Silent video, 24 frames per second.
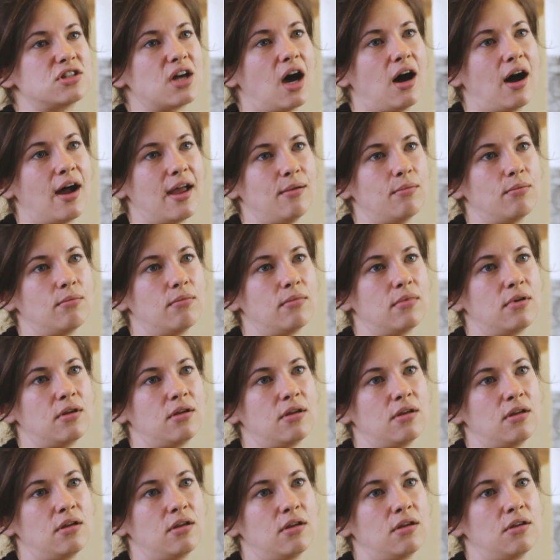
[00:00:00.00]
time
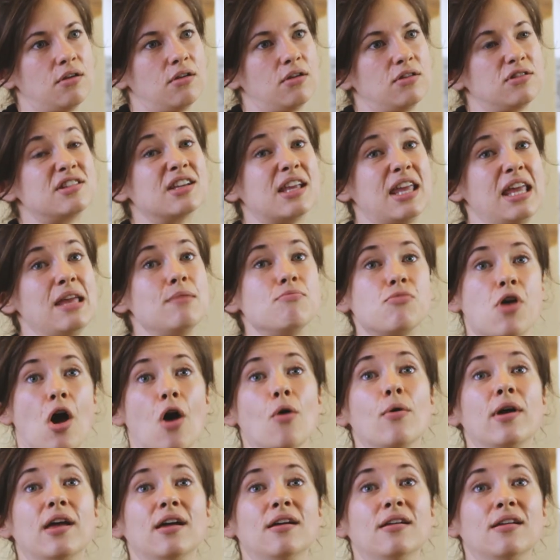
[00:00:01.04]
to keep
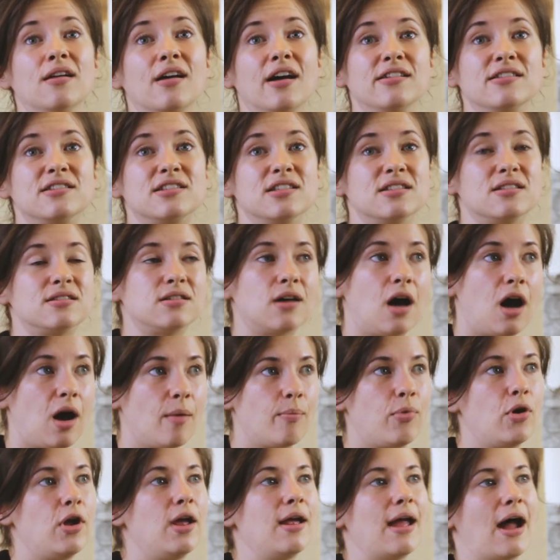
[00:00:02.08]
going and to
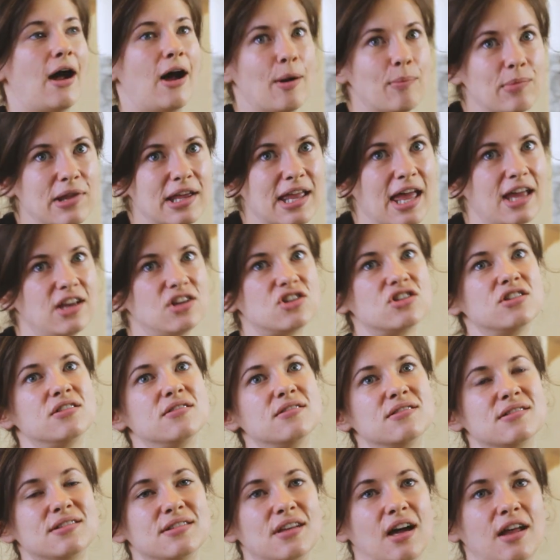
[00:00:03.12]
start putting out
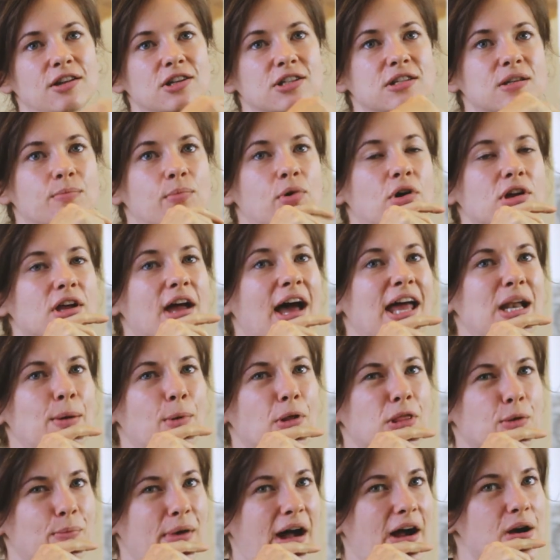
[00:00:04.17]
applications and to put your head
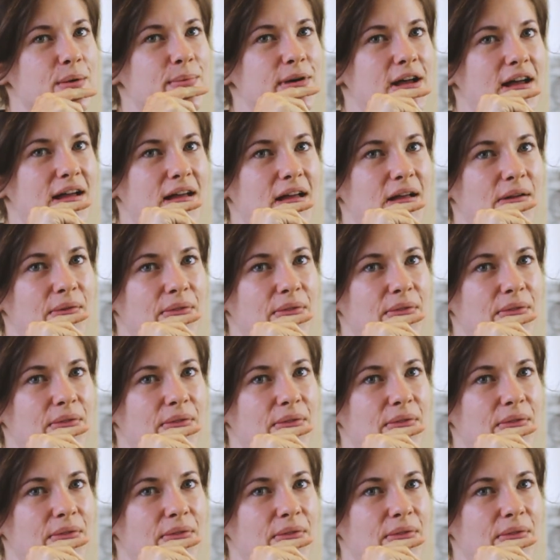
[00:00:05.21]
above the parapet.